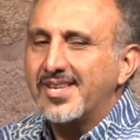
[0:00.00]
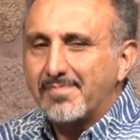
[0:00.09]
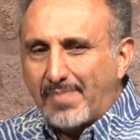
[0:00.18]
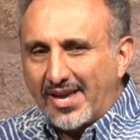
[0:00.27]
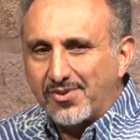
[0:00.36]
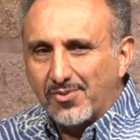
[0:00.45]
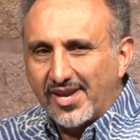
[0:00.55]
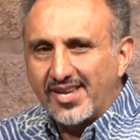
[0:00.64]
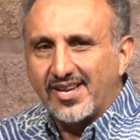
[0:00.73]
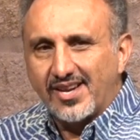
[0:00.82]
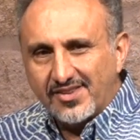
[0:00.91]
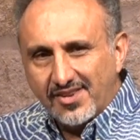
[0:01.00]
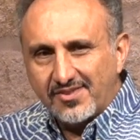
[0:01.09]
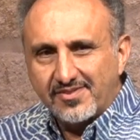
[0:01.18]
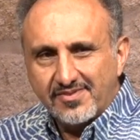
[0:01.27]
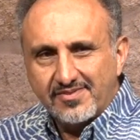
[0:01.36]
By the way,
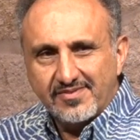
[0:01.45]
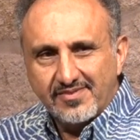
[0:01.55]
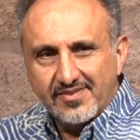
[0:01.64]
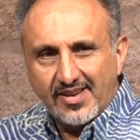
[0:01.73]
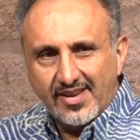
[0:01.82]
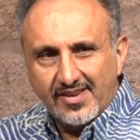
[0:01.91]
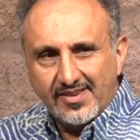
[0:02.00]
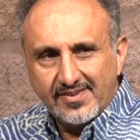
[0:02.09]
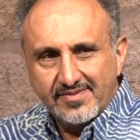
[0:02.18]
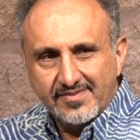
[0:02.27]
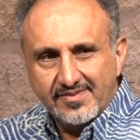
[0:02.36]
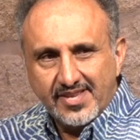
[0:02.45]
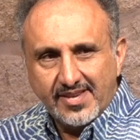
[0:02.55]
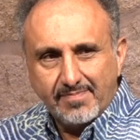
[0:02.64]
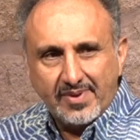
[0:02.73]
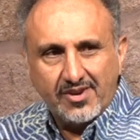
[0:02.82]
another uh,
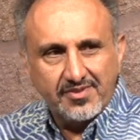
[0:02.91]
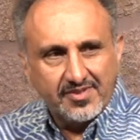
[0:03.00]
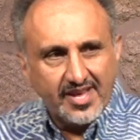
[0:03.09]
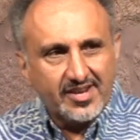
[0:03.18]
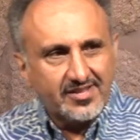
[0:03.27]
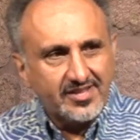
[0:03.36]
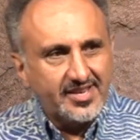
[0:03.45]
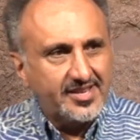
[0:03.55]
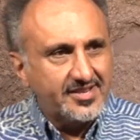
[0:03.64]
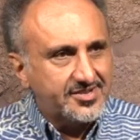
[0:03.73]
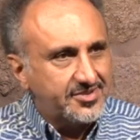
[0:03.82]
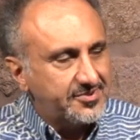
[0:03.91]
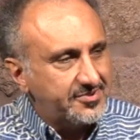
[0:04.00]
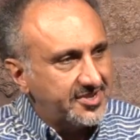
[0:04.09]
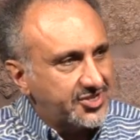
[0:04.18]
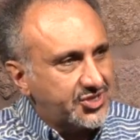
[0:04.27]
thing parenthetically
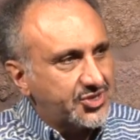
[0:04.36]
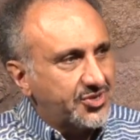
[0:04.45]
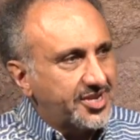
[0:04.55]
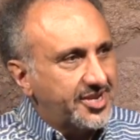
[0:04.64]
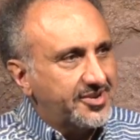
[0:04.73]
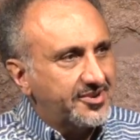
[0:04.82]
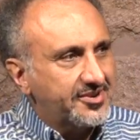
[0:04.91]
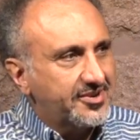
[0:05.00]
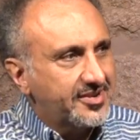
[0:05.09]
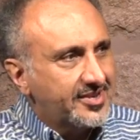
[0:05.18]
to insert here.